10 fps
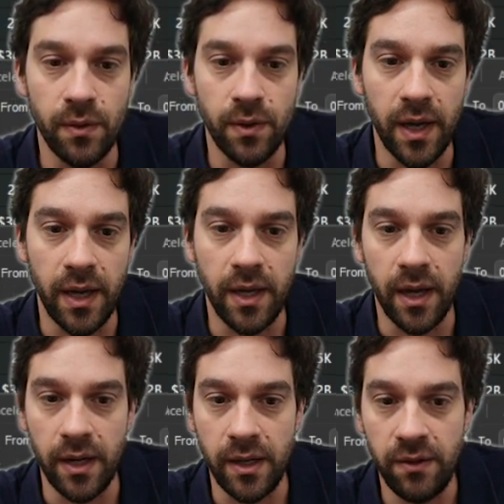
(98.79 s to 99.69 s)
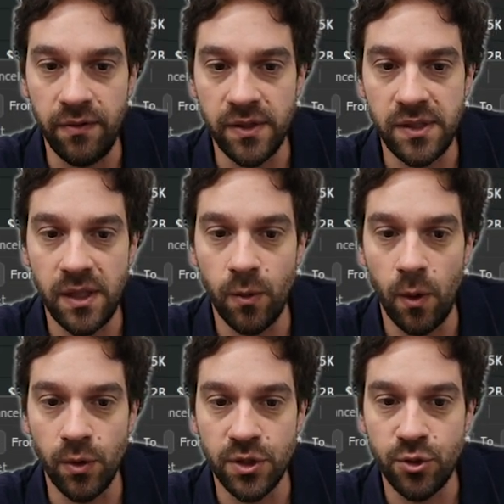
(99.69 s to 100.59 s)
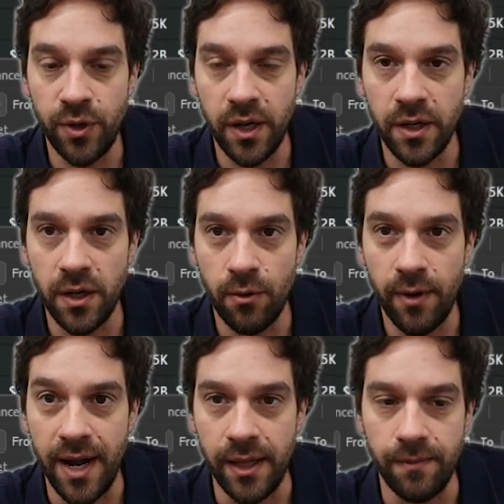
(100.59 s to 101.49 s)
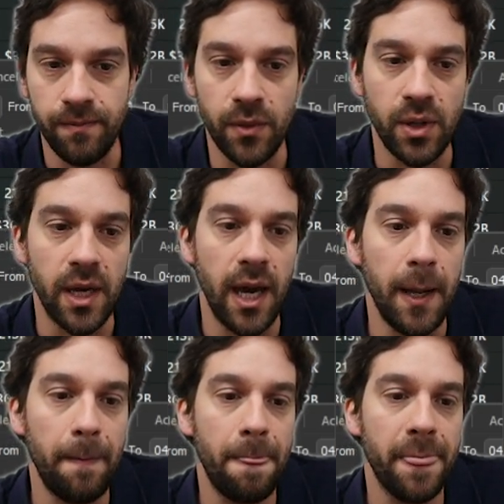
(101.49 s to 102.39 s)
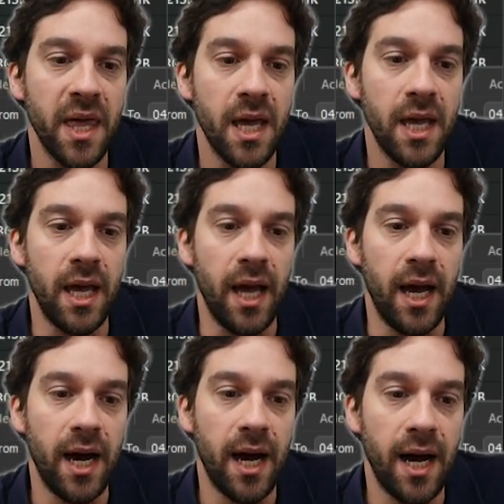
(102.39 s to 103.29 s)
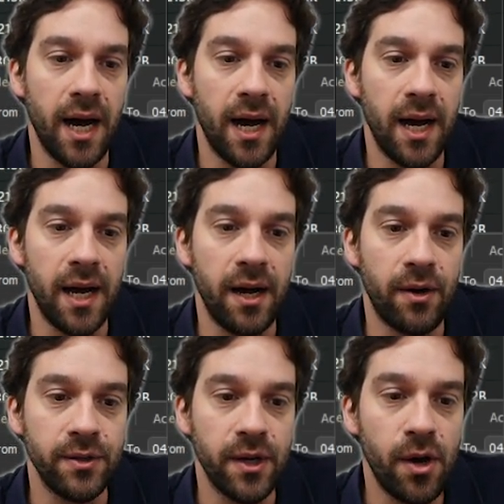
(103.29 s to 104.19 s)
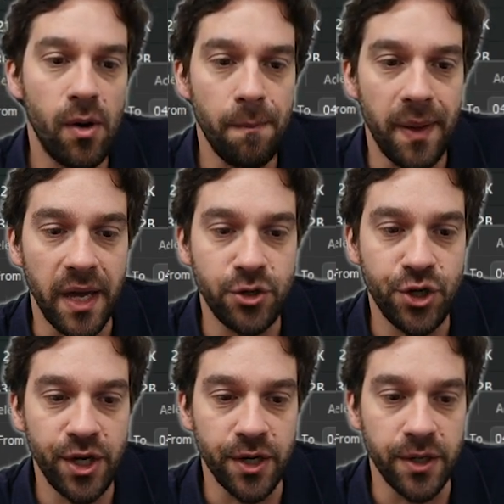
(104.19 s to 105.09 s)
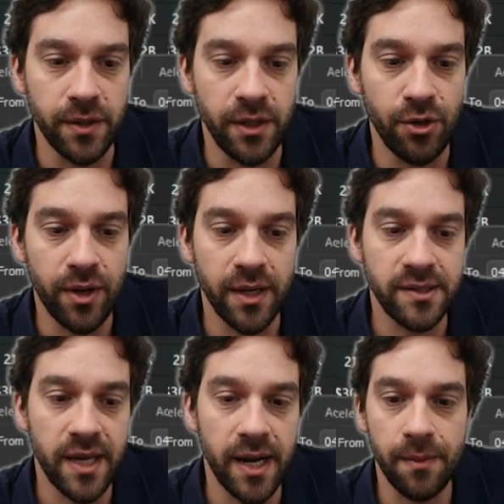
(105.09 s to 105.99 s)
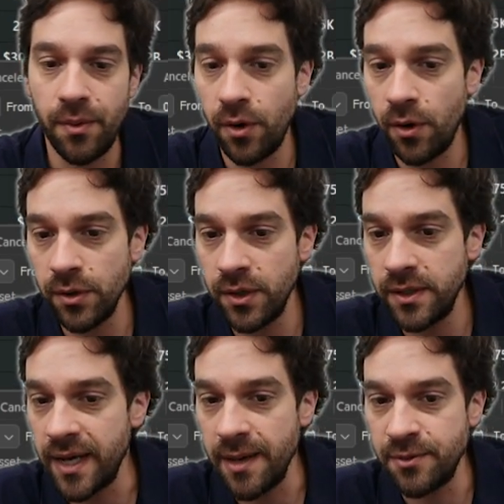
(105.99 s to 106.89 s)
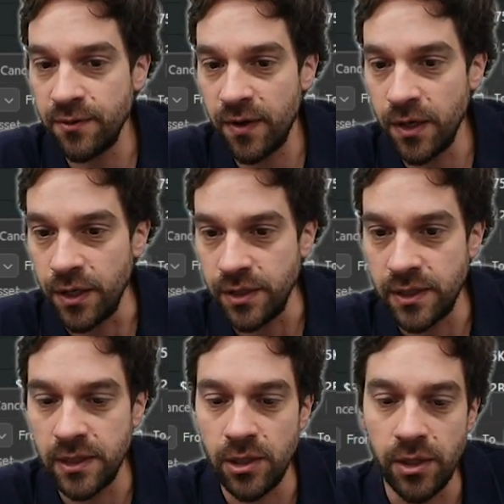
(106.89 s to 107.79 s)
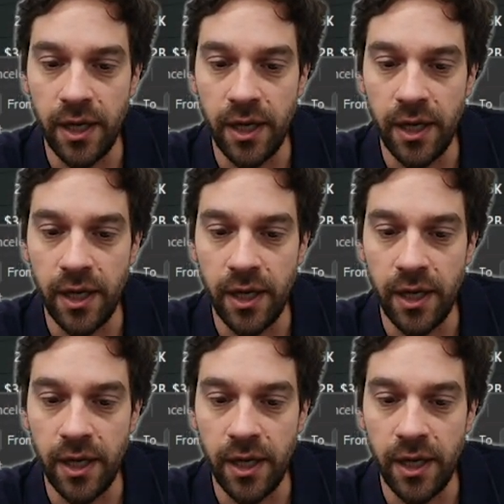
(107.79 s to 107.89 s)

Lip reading: Okay, and even see what was triggered already. Okay, on the home page here you can set up other types of alerts.